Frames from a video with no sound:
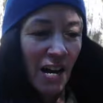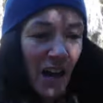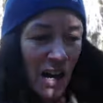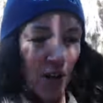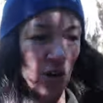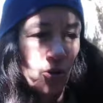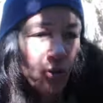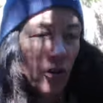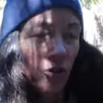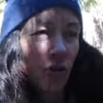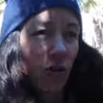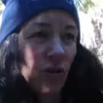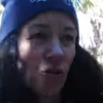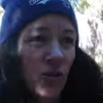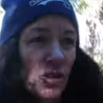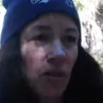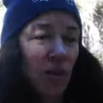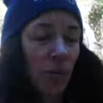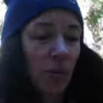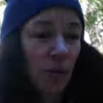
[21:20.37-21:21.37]
I know that there are
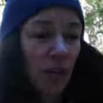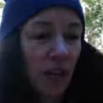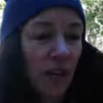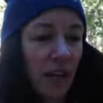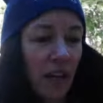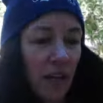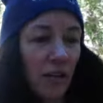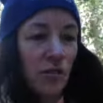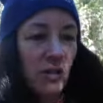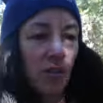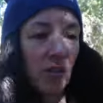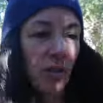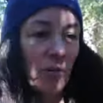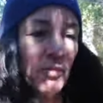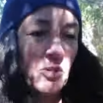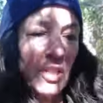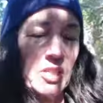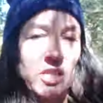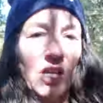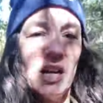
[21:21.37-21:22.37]
some layouts, some
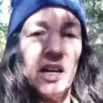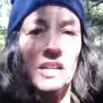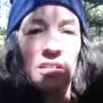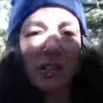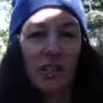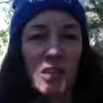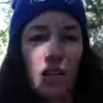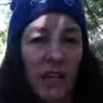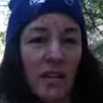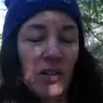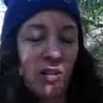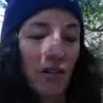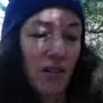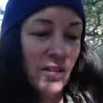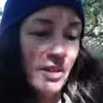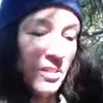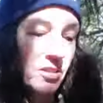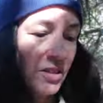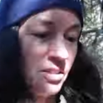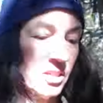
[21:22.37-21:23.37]
designs that
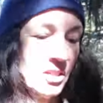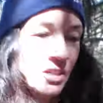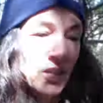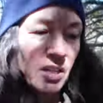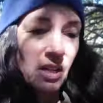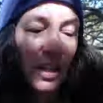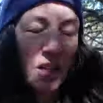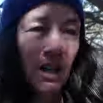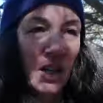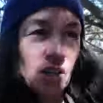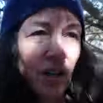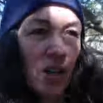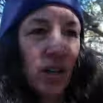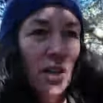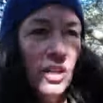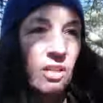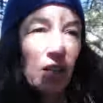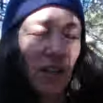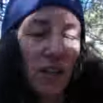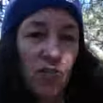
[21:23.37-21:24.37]

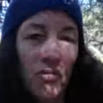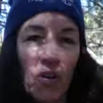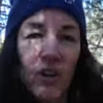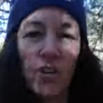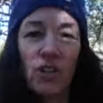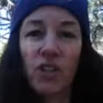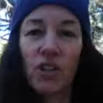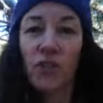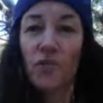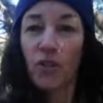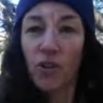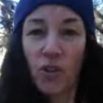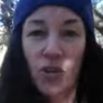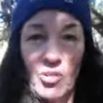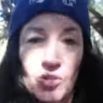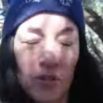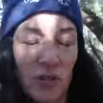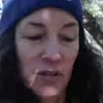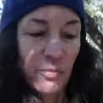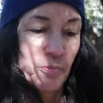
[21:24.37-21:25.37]
it's very
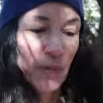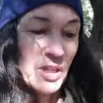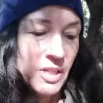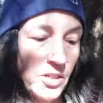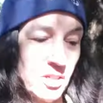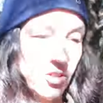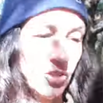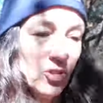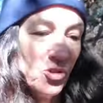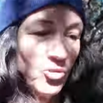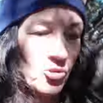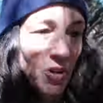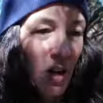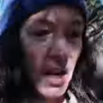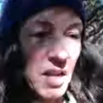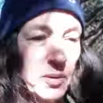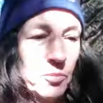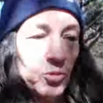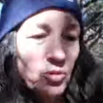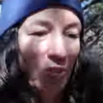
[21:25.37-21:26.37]
difficult because you're not
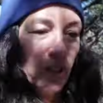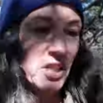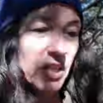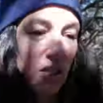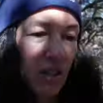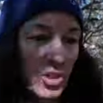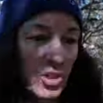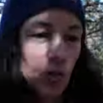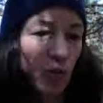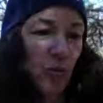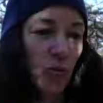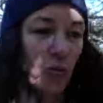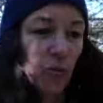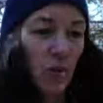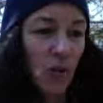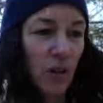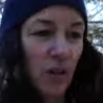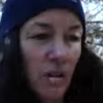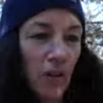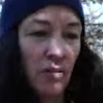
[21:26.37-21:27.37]
able to get to
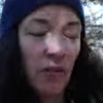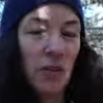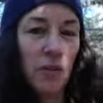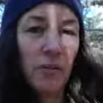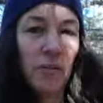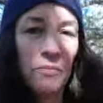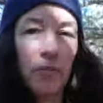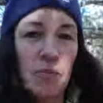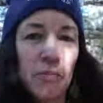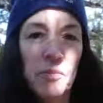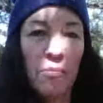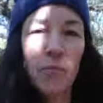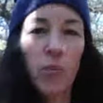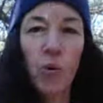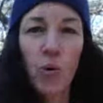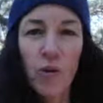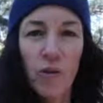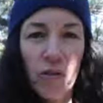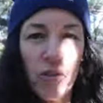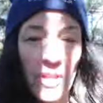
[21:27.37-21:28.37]
the
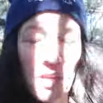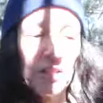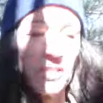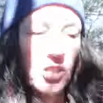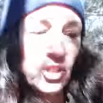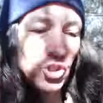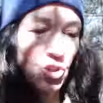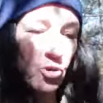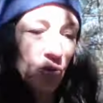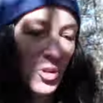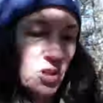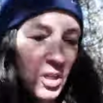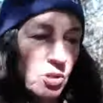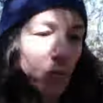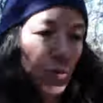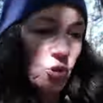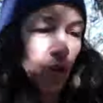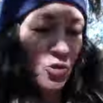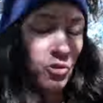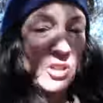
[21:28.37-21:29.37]
important things that you need
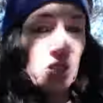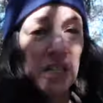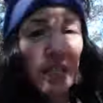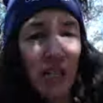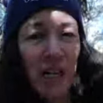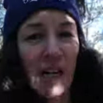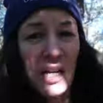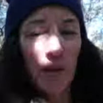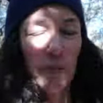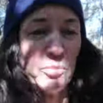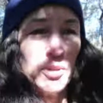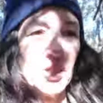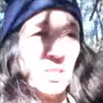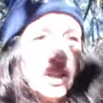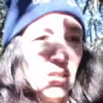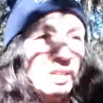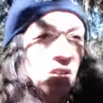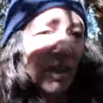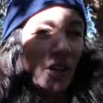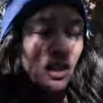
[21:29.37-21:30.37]
when you're inside. But
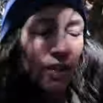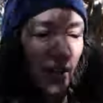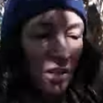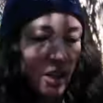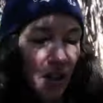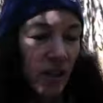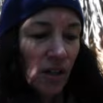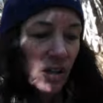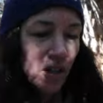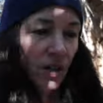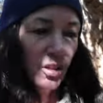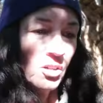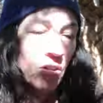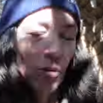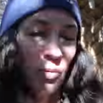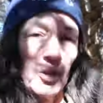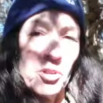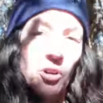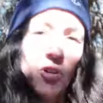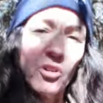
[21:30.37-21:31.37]

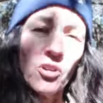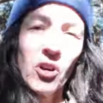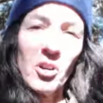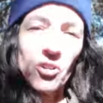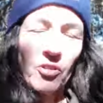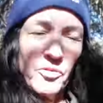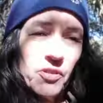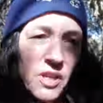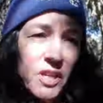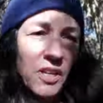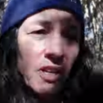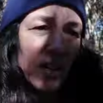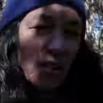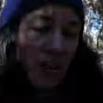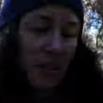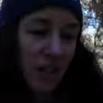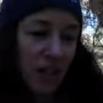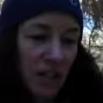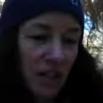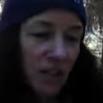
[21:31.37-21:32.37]
with our RV,
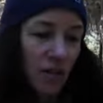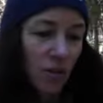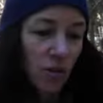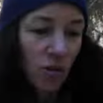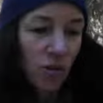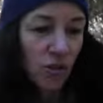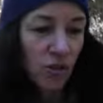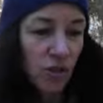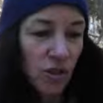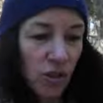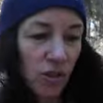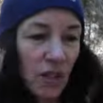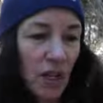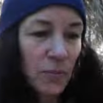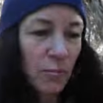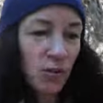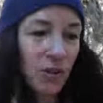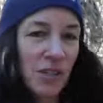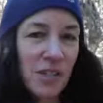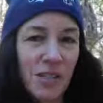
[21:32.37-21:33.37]
you're still
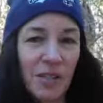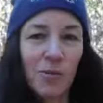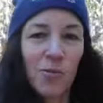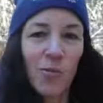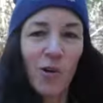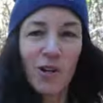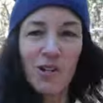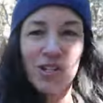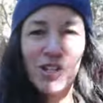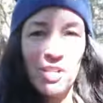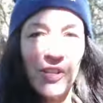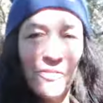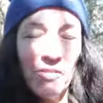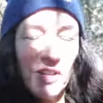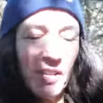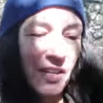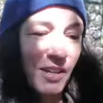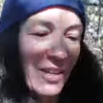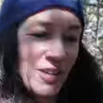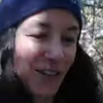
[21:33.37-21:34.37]
able to sit and watch
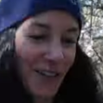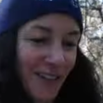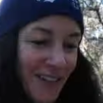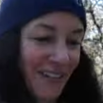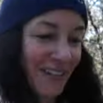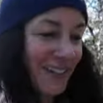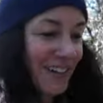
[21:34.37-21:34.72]
TV.